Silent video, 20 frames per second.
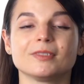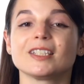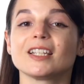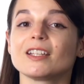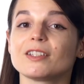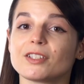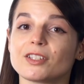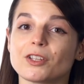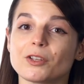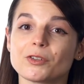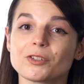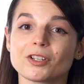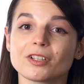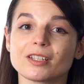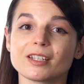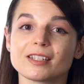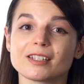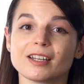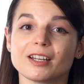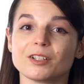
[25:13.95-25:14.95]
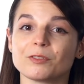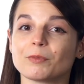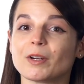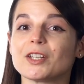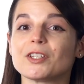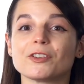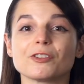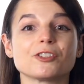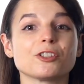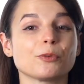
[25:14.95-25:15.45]
It's usually done
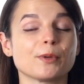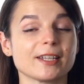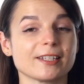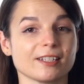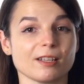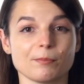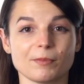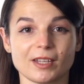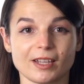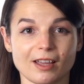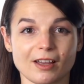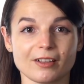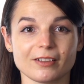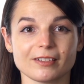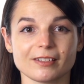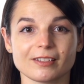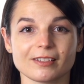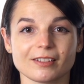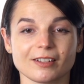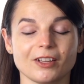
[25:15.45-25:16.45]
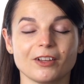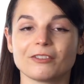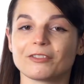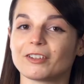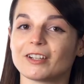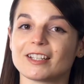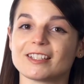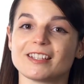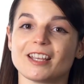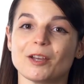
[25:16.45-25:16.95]
when you're doing something else.
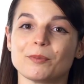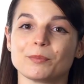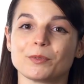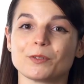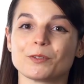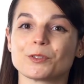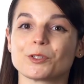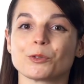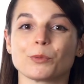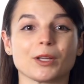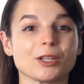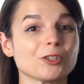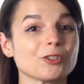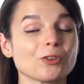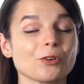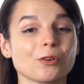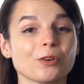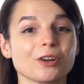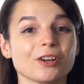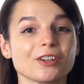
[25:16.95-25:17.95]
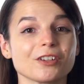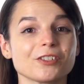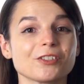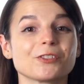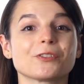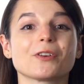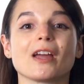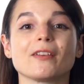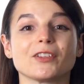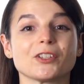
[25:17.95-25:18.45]
For example, doing chores,
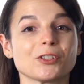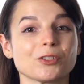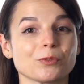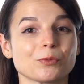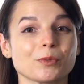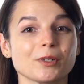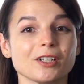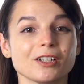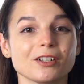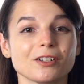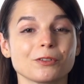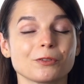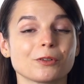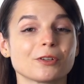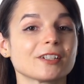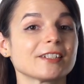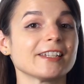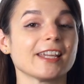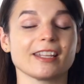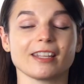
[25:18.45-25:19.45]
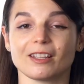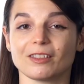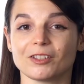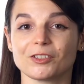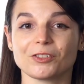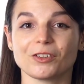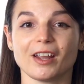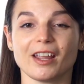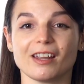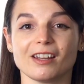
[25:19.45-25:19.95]
driving to work, or taking the
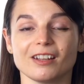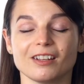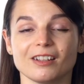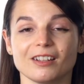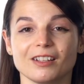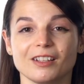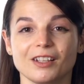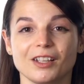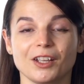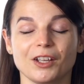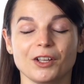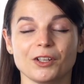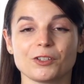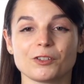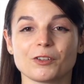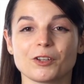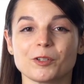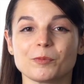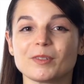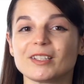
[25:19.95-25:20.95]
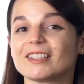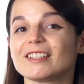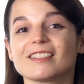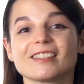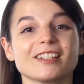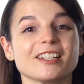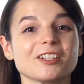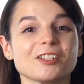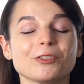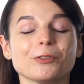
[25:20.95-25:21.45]
train. You could be
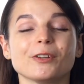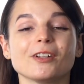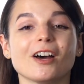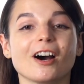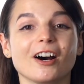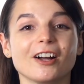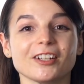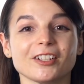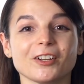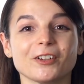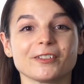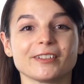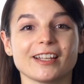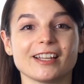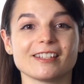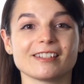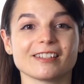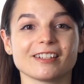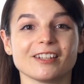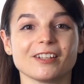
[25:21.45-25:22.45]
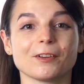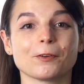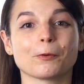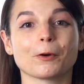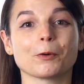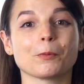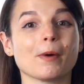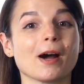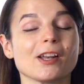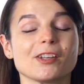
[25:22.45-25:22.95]
listening to an audio lesson
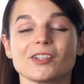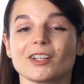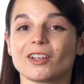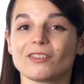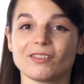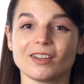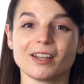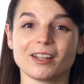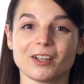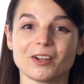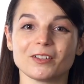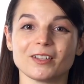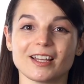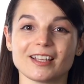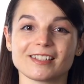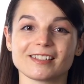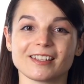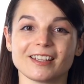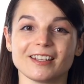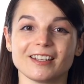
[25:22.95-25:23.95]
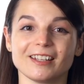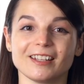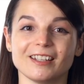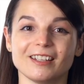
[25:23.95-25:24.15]
or watching a video lesson.